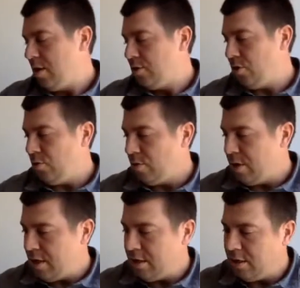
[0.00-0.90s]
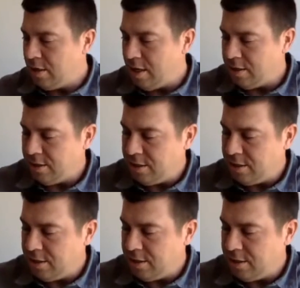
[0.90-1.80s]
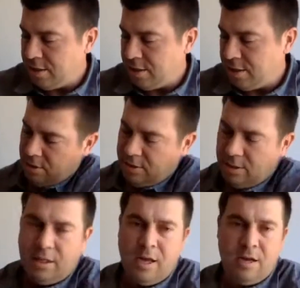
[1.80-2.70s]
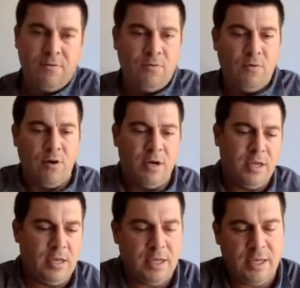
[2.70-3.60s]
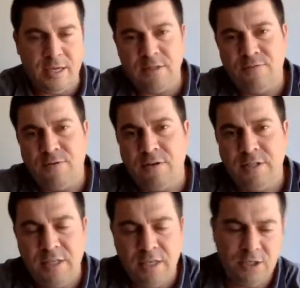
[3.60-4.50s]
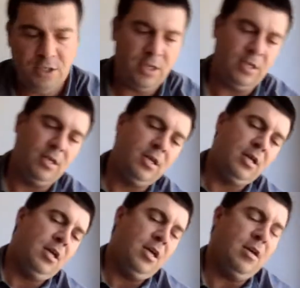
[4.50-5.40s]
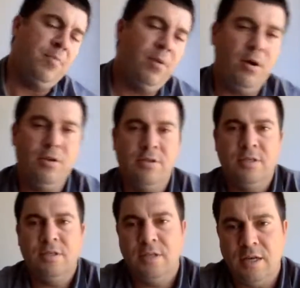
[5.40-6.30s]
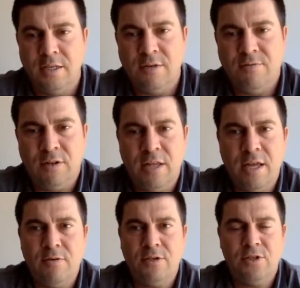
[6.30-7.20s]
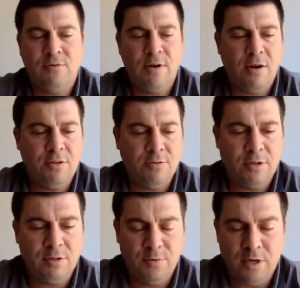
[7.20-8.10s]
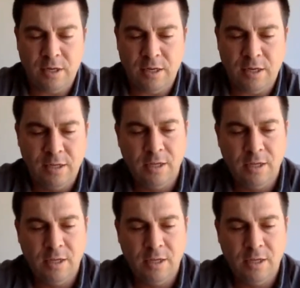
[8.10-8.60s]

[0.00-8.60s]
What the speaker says: So we're in Colossians. There's a lot of warning against false teaching, and Paul uses different language throughout the book. And